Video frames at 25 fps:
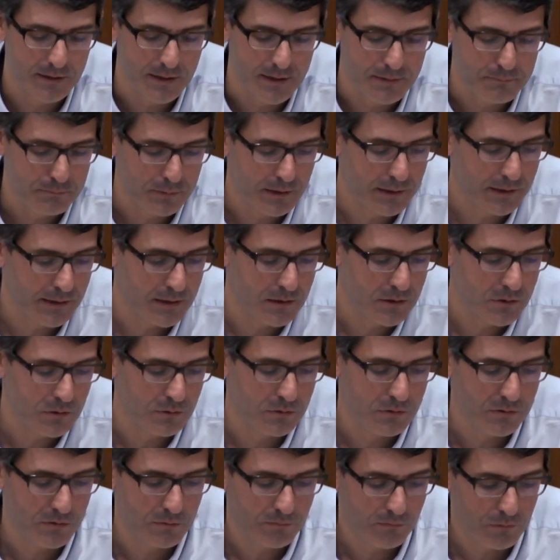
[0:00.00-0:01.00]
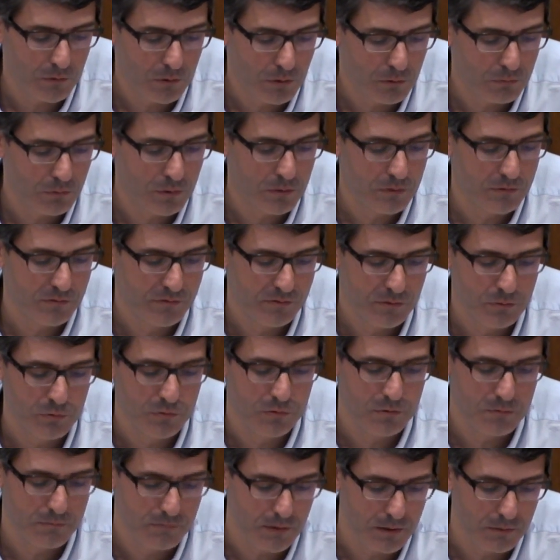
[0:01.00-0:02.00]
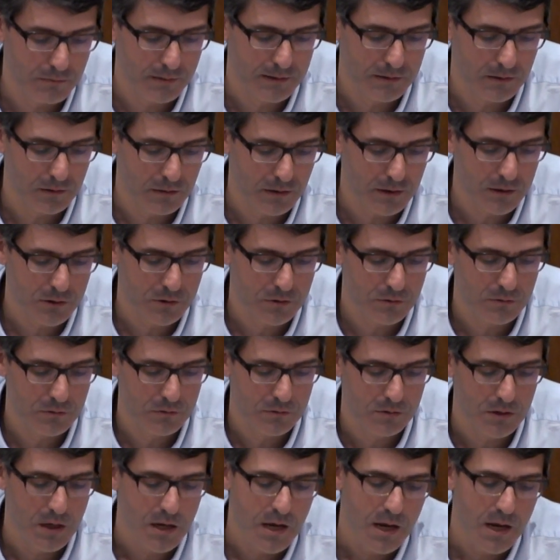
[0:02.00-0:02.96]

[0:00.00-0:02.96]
implications of global socio-environmental issues